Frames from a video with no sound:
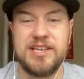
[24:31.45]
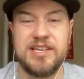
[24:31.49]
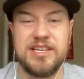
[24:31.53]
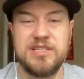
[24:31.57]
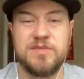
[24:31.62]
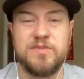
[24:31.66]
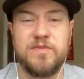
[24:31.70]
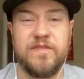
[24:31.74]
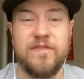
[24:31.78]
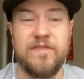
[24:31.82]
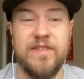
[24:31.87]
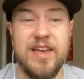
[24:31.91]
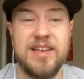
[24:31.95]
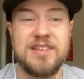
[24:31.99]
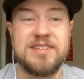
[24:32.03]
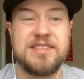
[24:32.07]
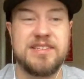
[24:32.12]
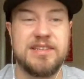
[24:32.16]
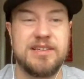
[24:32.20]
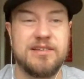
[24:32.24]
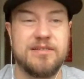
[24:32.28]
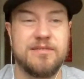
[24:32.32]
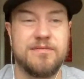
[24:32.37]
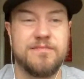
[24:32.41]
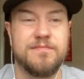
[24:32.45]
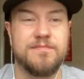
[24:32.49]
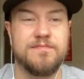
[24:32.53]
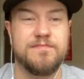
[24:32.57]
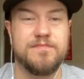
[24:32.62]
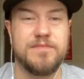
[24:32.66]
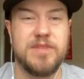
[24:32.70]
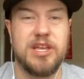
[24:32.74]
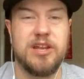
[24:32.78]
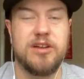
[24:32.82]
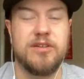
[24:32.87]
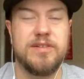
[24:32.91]
He's facing,
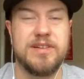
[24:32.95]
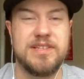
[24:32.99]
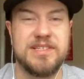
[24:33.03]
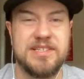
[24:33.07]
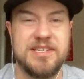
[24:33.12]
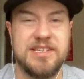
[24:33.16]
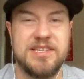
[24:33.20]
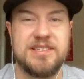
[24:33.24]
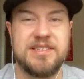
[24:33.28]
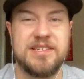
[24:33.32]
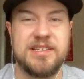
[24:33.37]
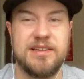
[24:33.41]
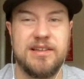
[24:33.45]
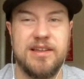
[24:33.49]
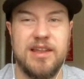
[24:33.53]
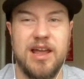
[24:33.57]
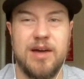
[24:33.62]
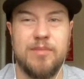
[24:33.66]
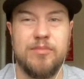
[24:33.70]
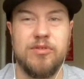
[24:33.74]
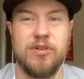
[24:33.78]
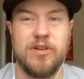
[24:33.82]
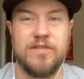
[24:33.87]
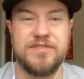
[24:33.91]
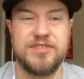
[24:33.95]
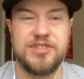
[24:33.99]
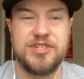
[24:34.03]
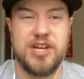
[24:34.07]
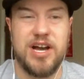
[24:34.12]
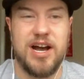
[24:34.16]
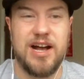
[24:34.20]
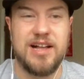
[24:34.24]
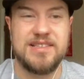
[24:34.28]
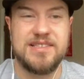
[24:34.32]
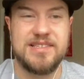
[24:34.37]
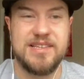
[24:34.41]
you know, a decent number of
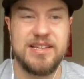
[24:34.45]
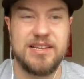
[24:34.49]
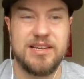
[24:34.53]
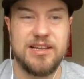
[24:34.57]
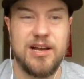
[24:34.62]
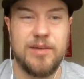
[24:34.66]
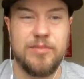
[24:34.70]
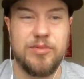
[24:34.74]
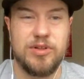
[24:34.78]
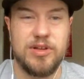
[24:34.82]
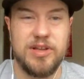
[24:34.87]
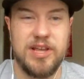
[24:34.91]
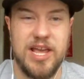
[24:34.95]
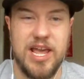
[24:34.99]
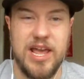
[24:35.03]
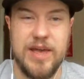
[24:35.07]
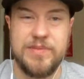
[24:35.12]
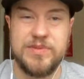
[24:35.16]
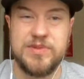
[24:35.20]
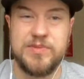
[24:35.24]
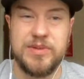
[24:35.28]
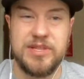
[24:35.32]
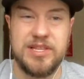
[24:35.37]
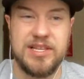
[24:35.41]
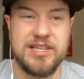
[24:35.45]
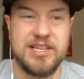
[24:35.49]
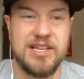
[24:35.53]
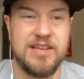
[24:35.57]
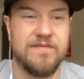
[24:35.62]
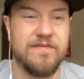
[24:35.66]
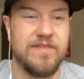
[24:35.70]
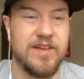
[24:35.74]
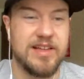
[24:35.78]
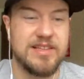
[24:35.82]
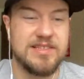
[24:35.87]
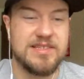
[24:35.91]
shots in a couple of games, but the
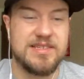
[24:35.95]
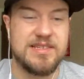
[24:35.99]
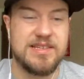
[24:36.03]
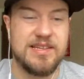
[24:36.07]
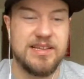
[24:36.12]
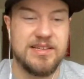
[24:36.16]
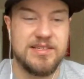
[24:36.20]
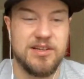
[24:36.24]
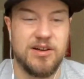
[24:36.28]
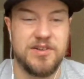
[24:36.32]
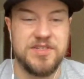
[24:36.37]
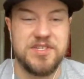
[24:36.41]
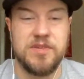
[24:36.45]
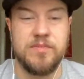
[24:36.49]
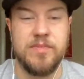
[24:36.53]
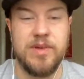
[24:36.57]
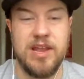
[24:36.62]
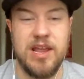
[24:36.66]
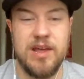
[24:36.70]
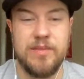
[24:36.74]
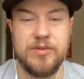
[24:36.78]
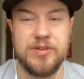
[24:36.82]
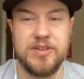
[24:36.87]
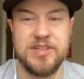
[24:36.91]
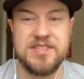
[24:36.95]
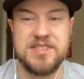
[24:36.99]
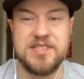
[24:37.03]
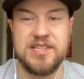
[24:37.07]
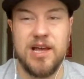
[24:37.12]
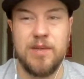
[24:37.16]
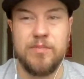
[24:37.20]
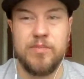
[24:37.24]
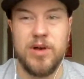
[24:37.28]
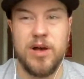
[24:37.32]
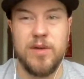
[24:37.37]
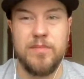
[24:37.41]
defense has also been able to
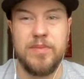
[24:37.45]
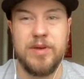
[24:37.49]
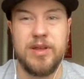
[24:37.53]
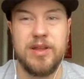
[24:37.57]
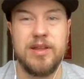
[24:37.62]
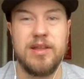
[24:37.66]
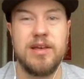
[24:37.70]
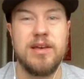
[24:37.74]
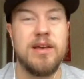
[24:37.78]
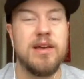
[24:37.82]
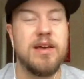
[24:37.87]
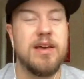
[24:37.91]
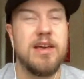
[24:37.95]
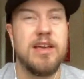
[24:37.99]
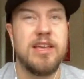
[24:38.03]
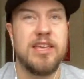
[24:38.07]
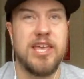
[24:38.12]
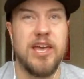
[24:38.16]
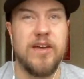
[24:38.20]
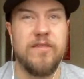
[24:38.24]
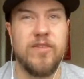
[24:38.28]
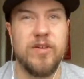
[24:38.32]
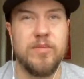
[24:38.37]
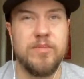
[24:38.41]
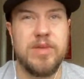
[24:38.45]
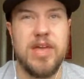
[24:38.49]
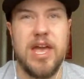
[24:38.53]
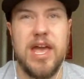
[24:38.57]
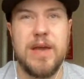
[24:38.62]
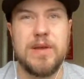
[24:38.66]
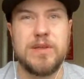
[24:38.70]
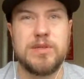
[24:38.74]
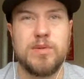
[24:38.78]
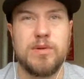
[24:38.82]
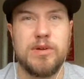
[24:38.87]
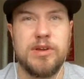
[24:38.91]
step up and give him
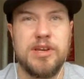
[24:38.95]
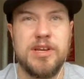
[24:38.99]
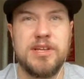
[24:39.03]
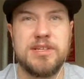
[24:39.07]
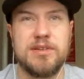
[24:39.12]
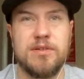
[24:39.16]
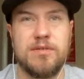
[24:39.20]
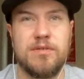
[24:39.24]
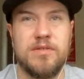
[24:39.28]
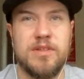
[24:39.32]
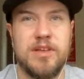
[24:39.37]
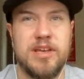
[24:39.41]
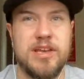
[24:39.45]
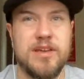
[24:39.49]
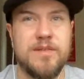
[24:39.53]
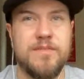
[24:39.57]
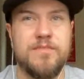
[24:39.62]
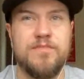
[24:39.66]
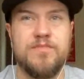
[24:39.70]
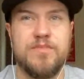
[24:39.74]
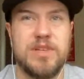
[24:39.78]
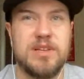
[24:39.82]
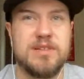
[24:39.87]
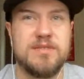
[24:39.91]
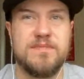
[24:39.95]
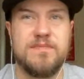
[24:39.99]
games where he's only,